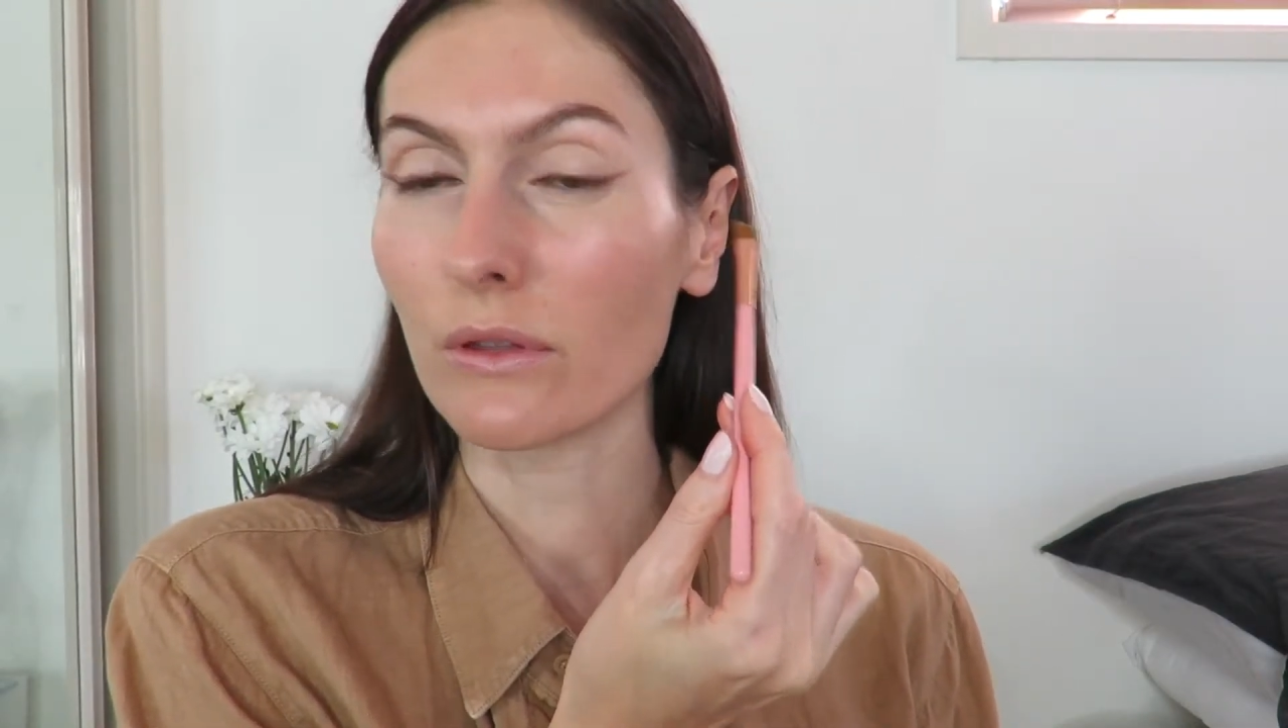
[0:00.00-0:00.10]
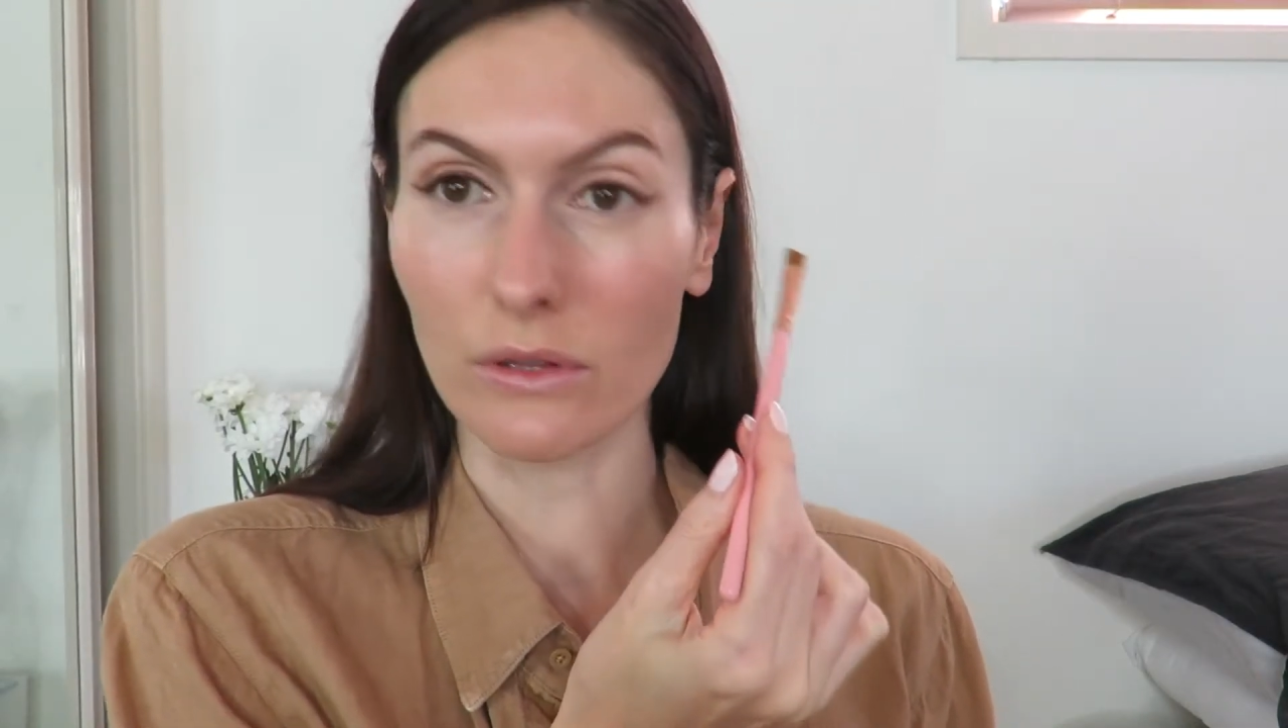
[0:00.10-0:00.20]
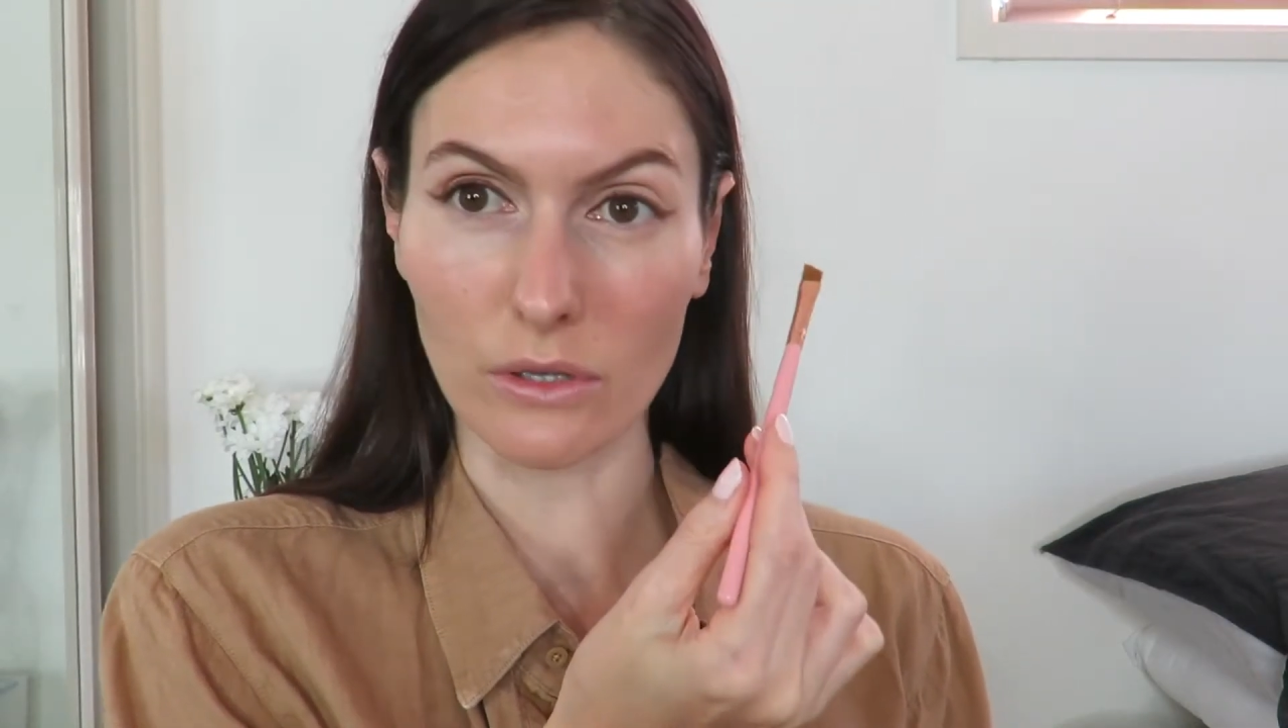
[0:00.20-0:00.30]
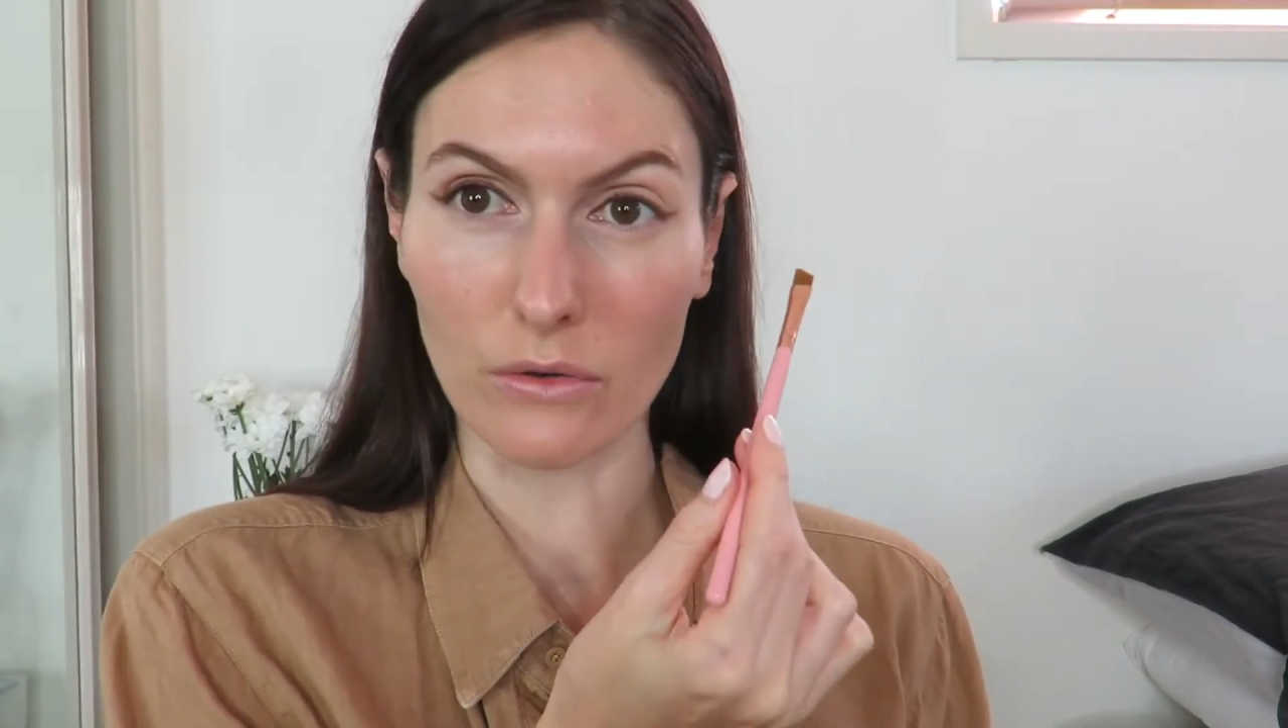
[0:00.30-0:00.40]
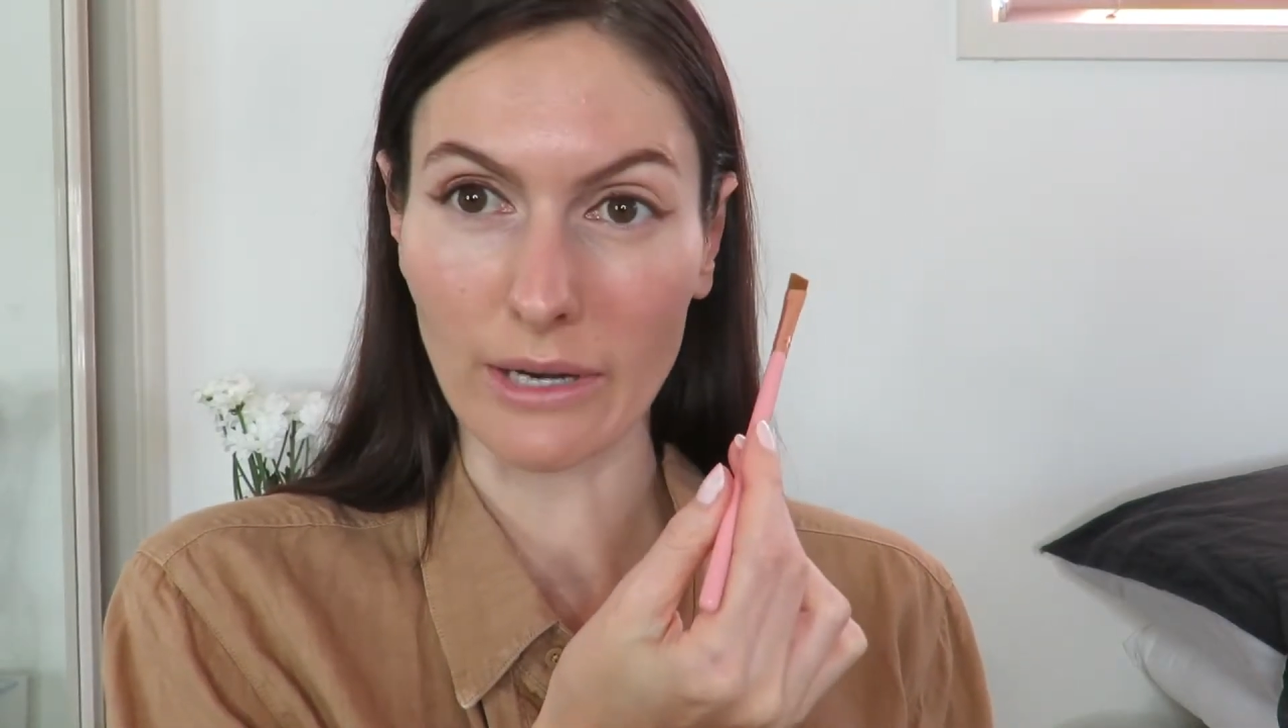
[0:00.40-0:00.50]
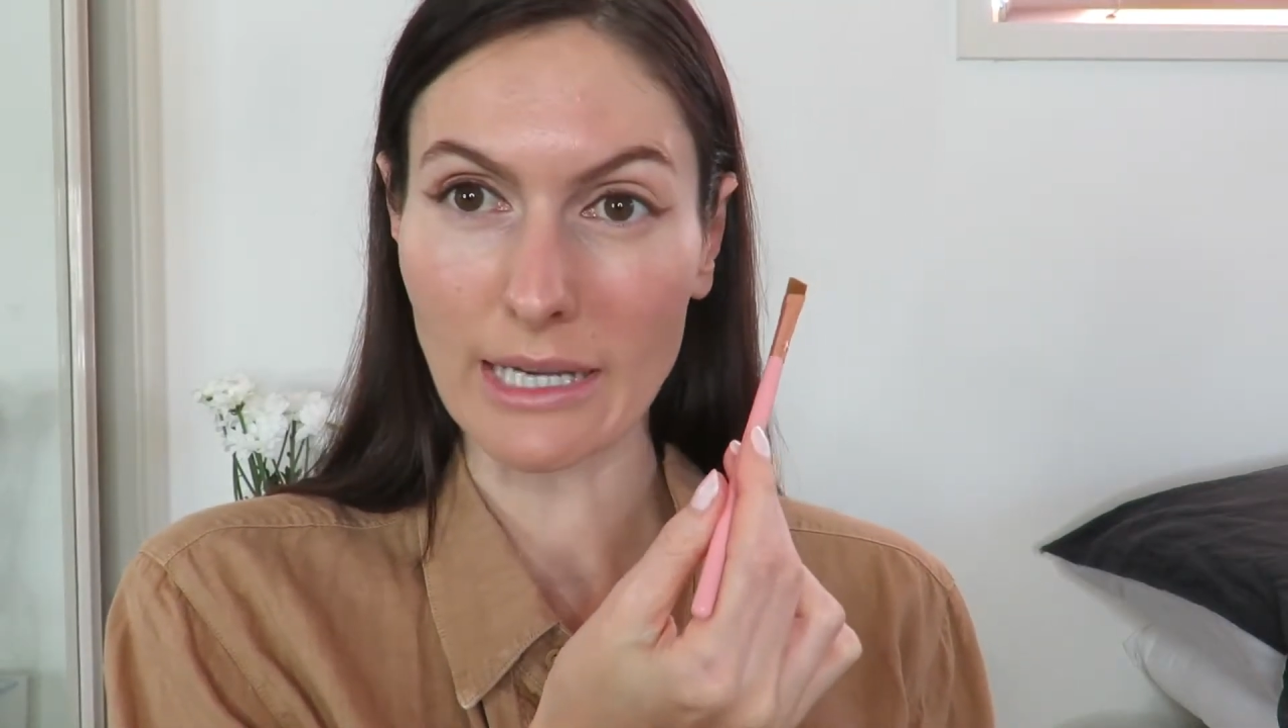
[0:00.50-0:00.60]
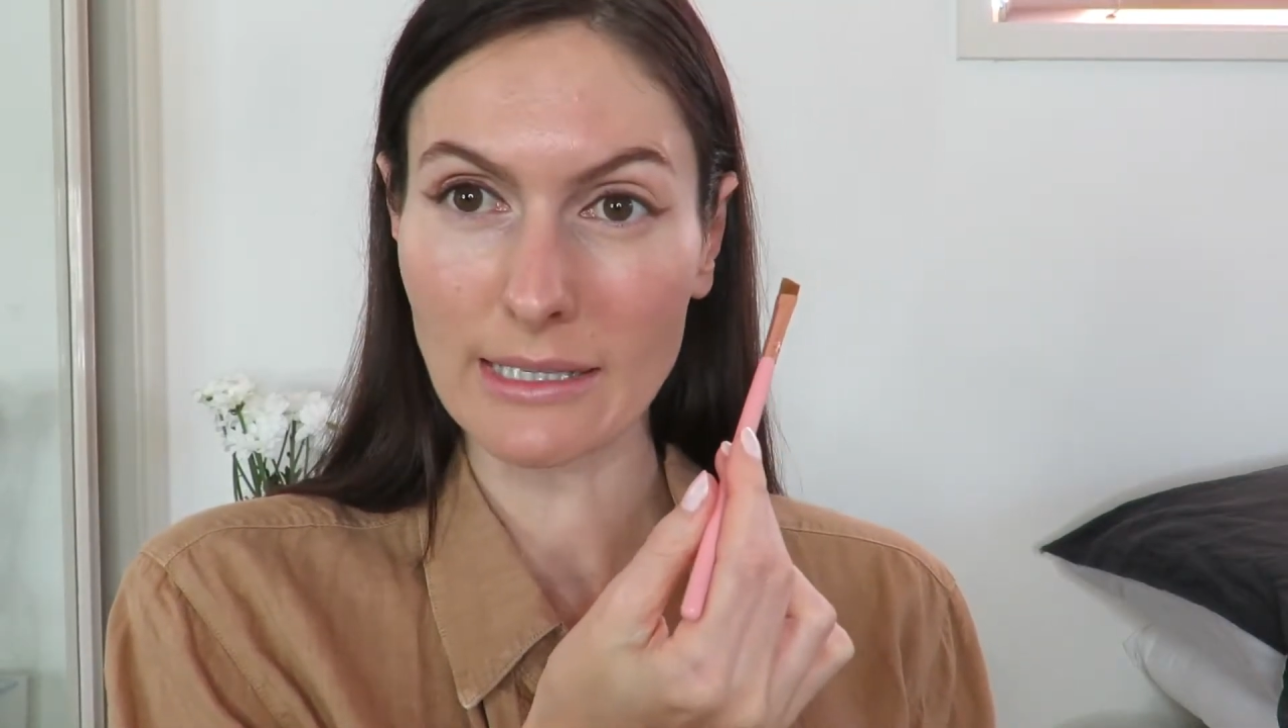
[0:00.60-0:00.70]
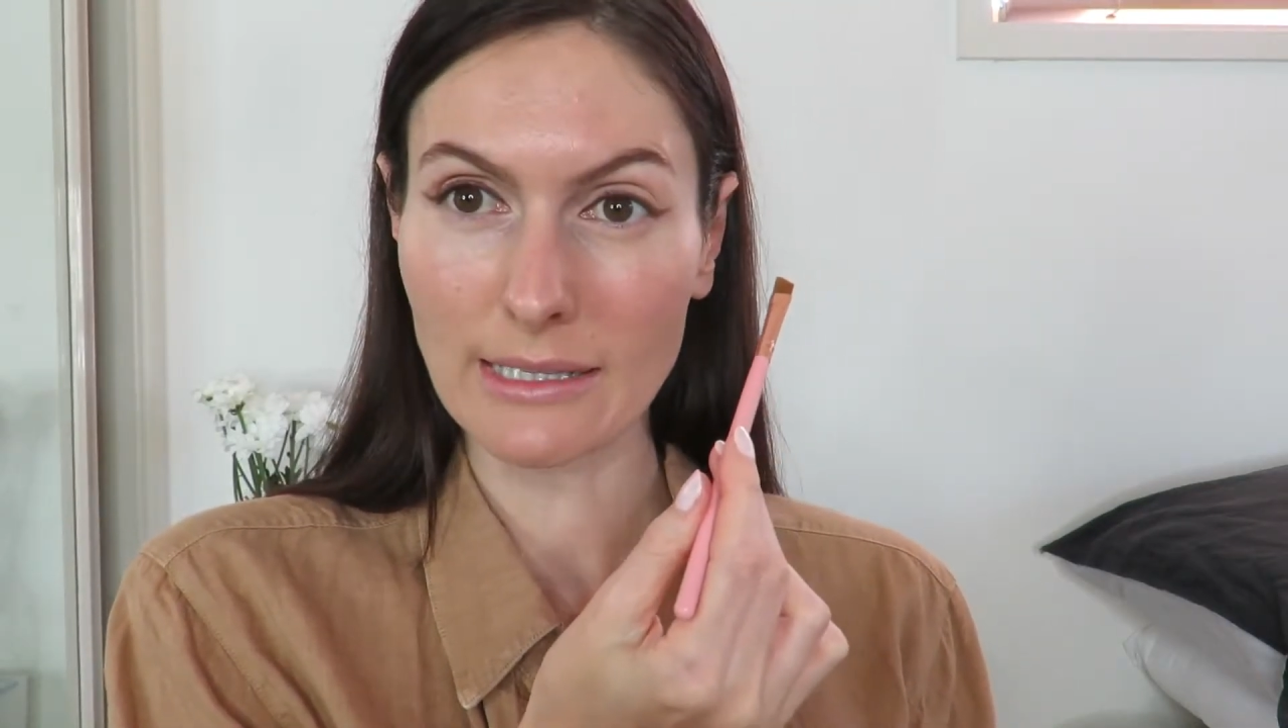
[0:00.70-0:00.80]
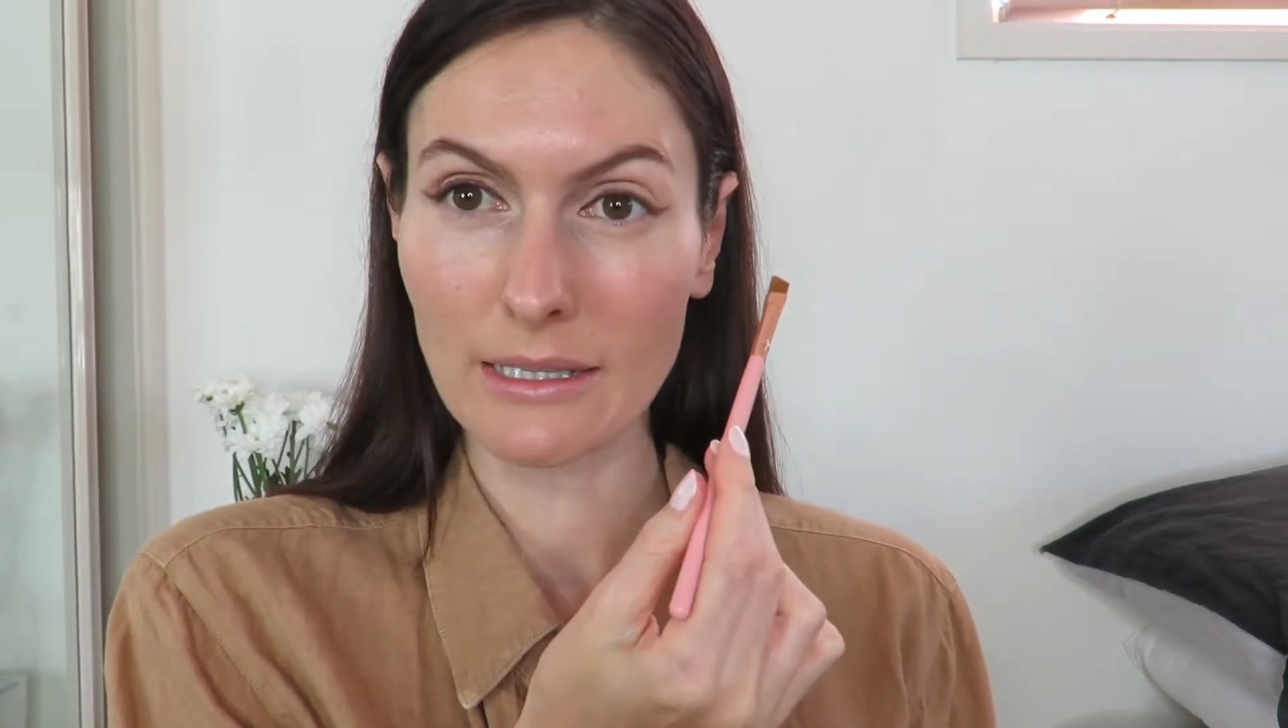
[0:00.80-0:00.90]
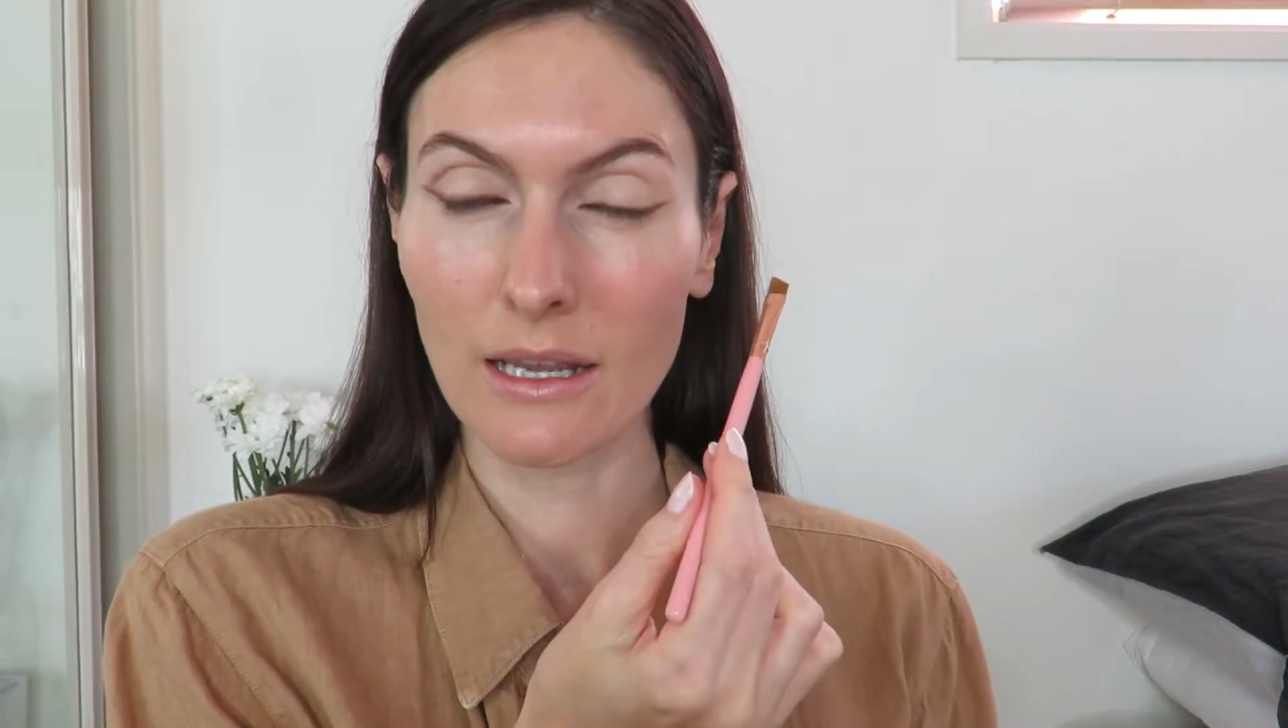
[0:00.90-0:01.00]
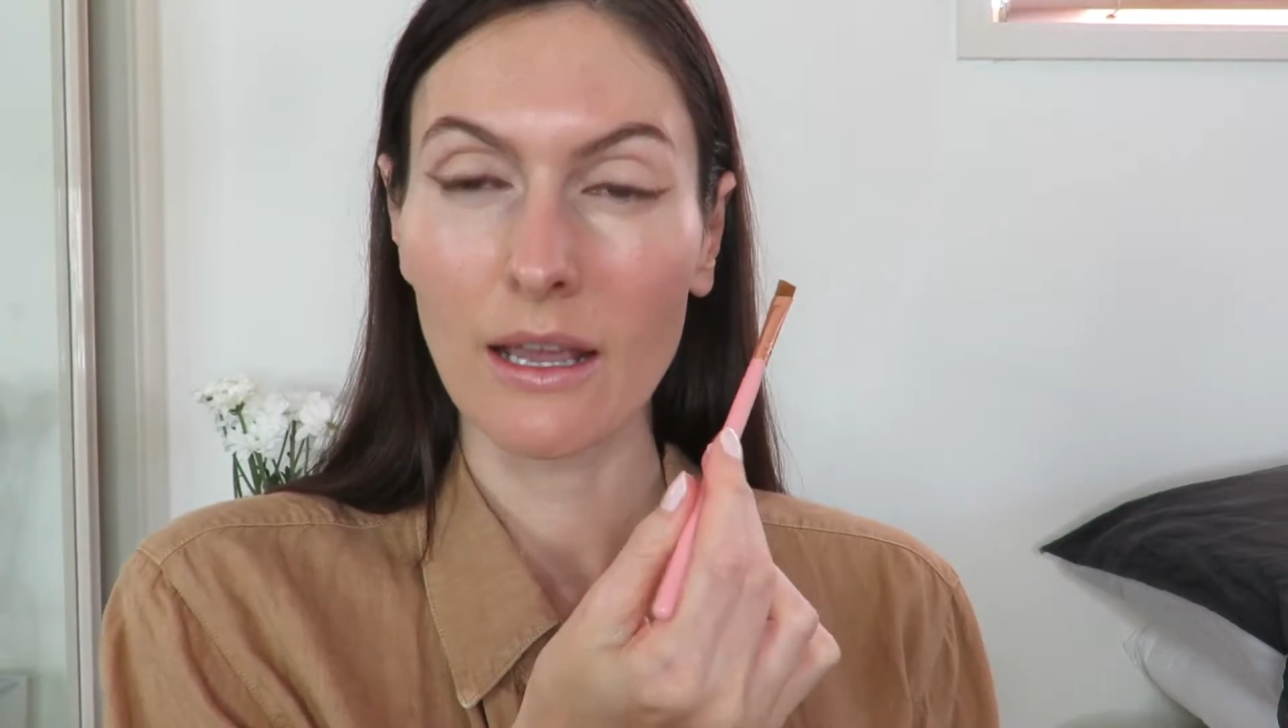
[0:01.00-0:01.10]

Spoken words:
the crease